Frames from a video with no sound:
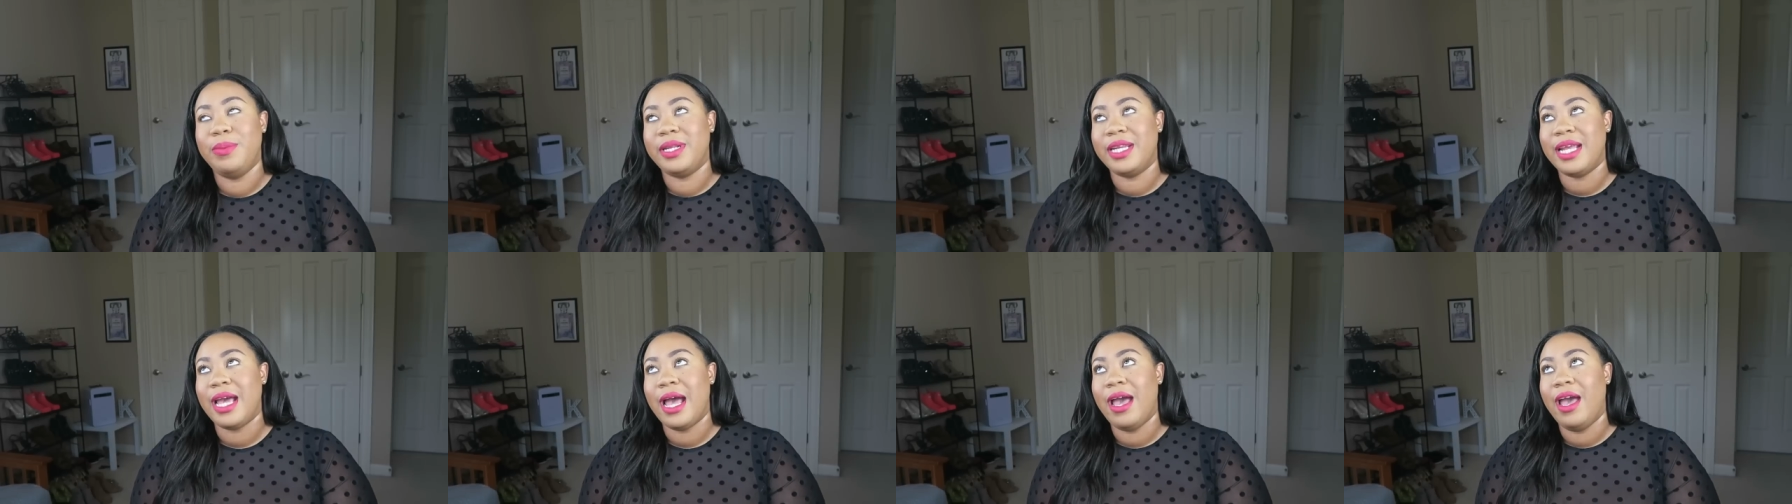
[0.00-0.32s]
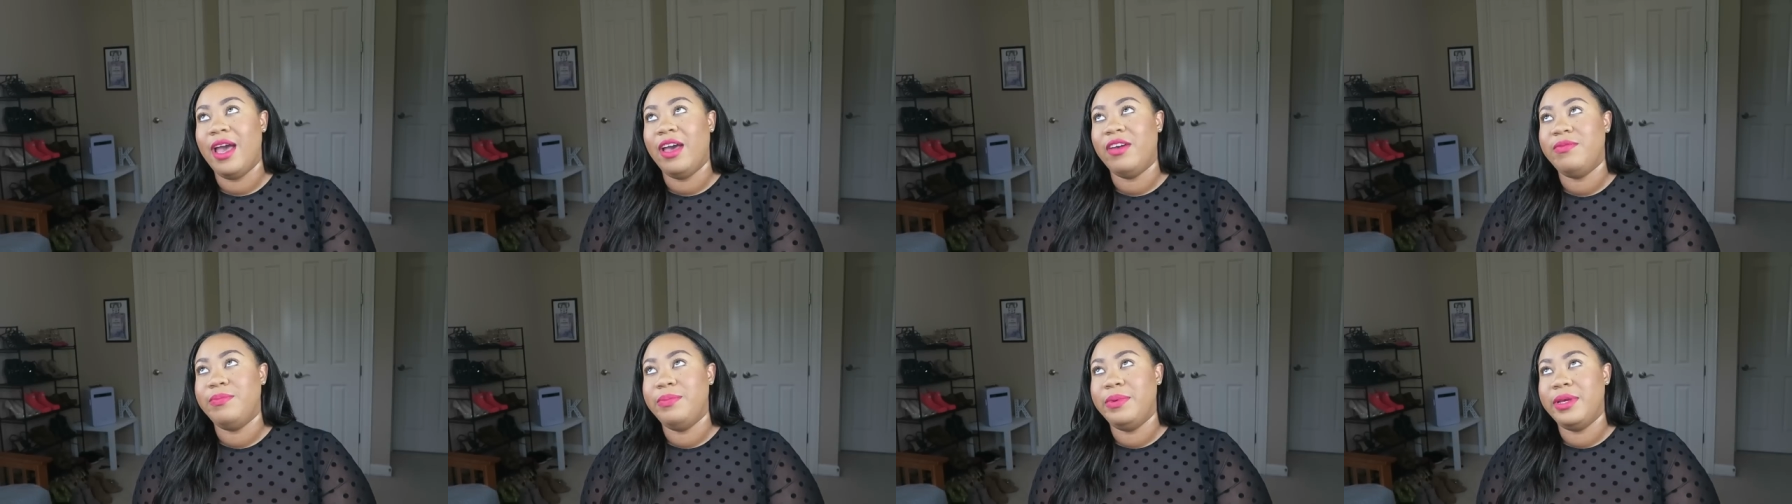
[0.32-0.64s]
and I
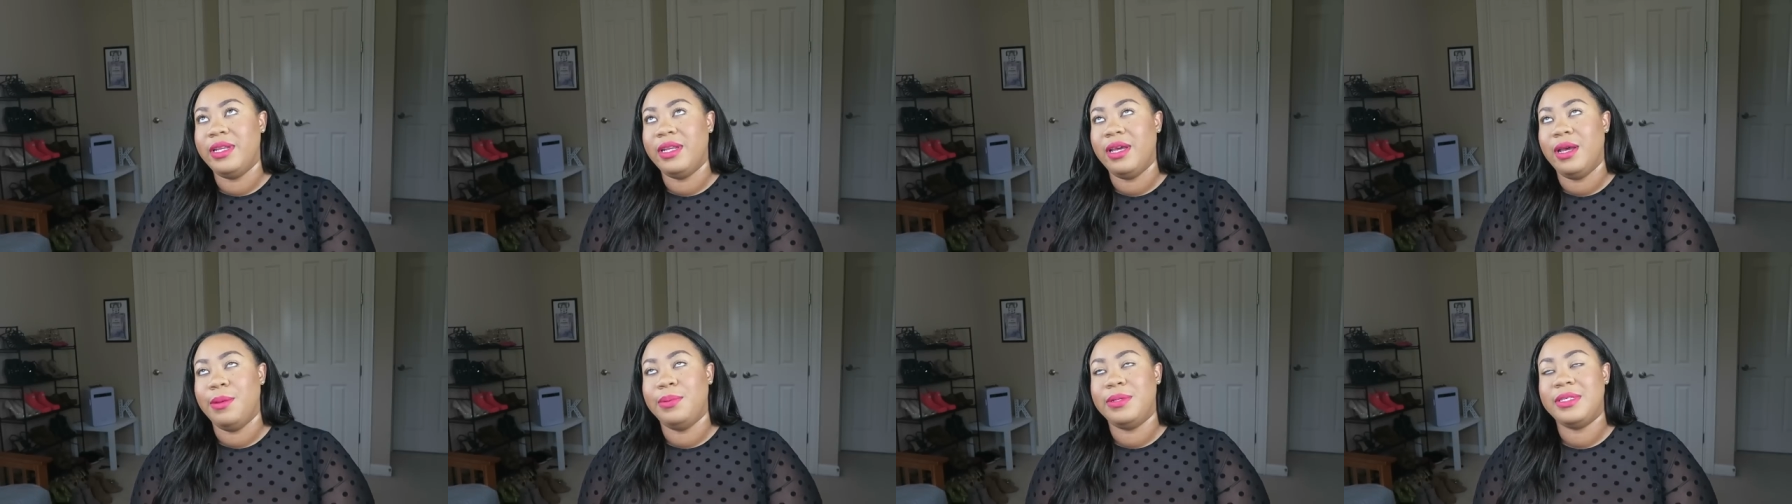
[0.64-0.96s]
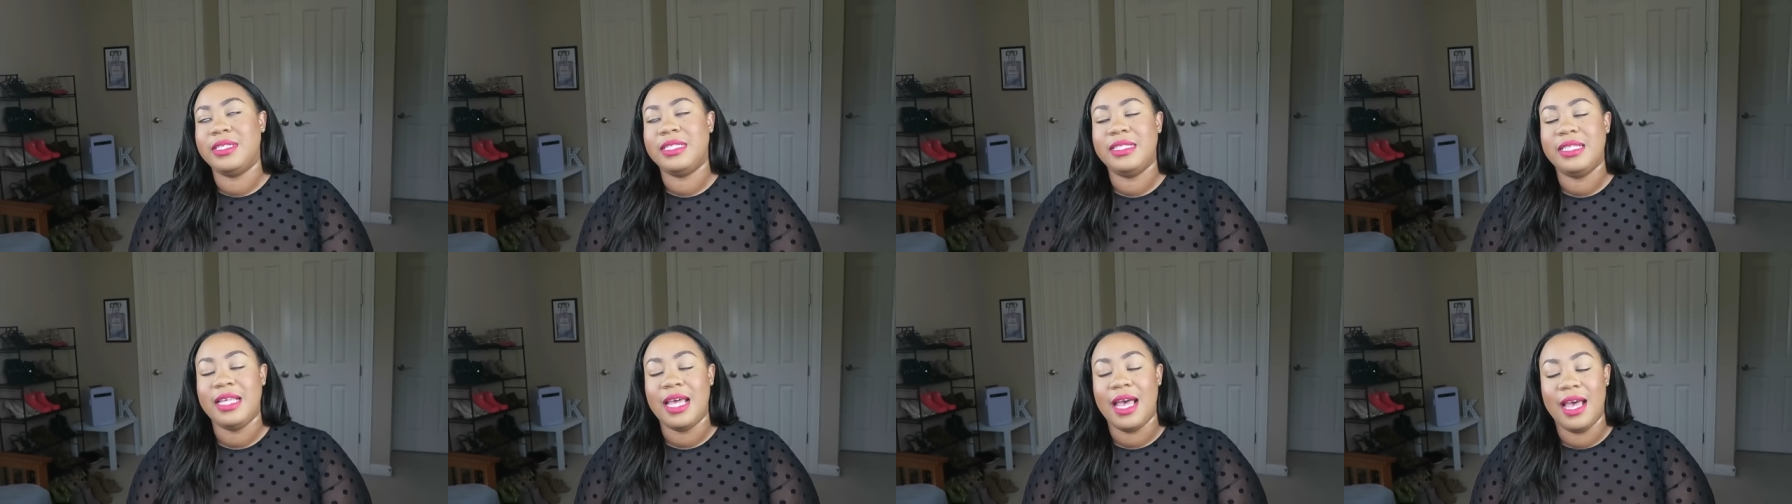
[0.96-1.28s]
have been
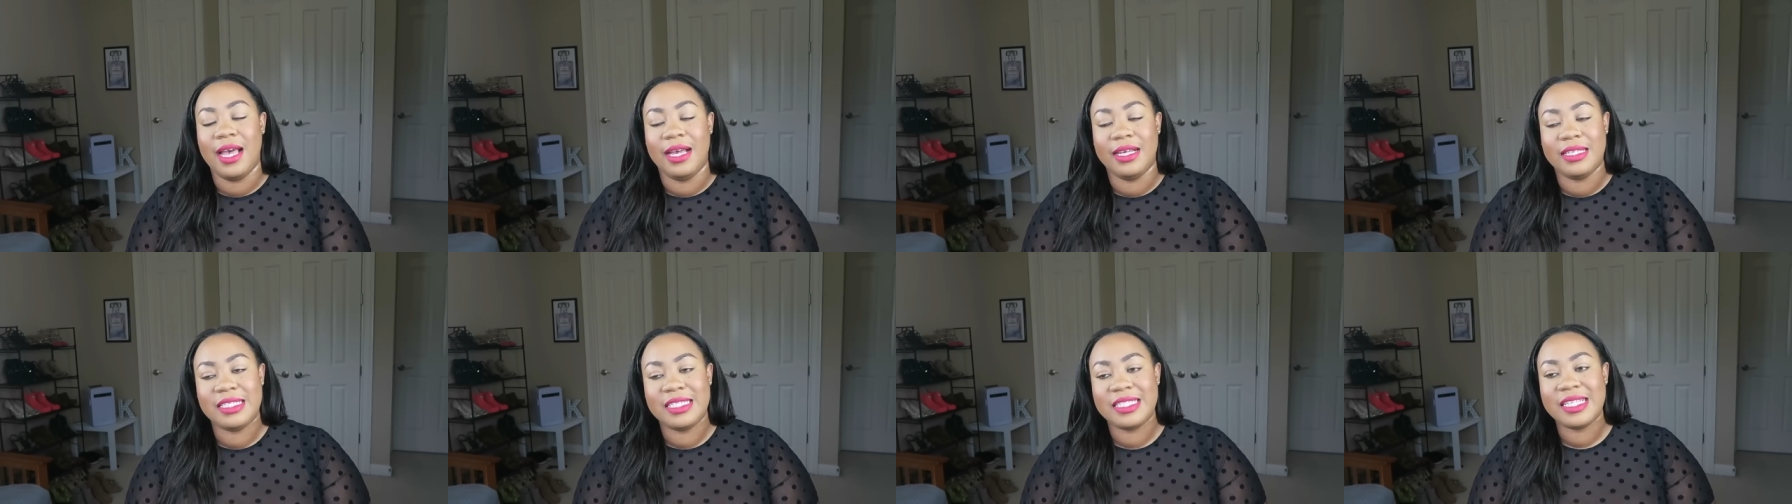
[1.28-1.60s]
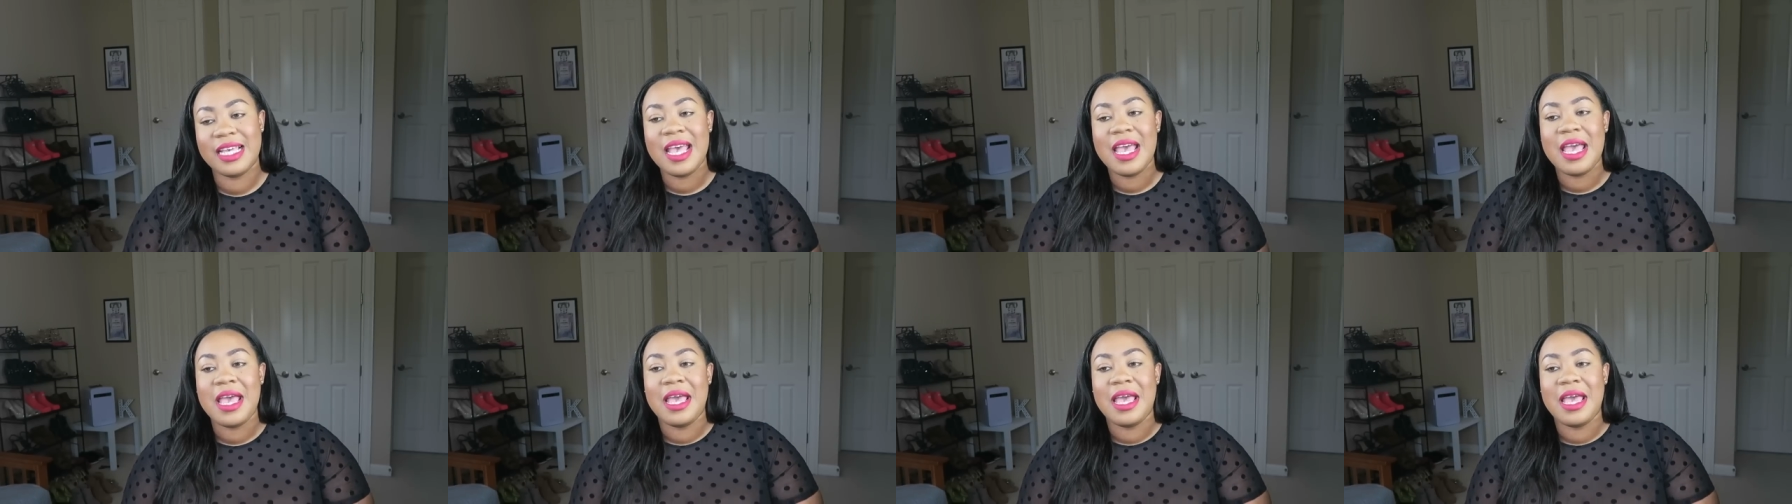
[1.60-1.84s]
obsessed.